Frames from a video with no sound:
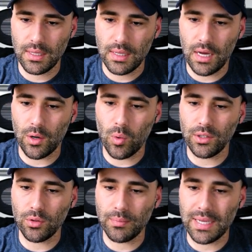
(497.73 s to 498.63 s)
I don't
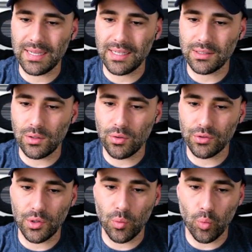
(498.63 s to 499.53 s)
want to make it
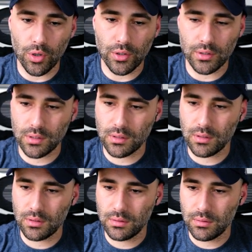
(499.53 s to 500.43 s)
look the
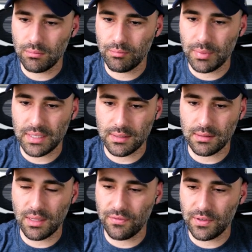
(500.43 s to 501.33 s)
worst, but it's
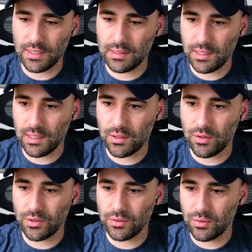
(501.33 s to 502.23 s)
definitely
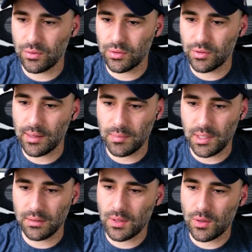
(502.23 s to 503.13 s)
going to look
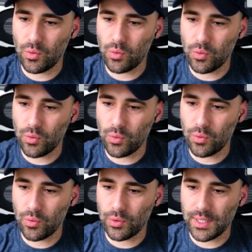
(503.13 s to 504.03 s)
grimy.
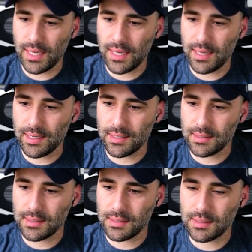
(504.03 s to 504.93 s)
Ooh,
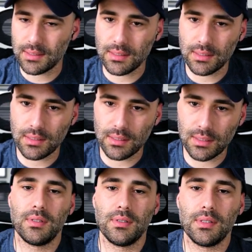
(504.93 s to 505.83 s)

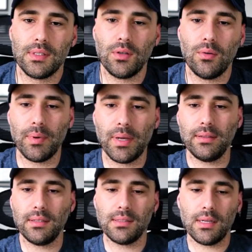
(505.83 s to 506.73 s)
yes. Some
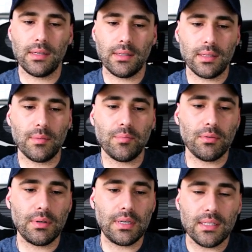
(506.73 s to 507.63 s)
paintings there that they
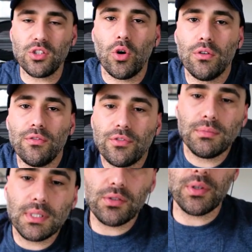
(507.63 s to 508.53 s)
probably stole
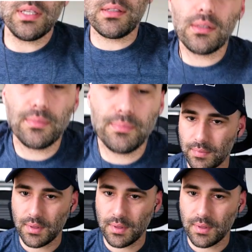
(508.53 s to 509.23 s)
from the streets.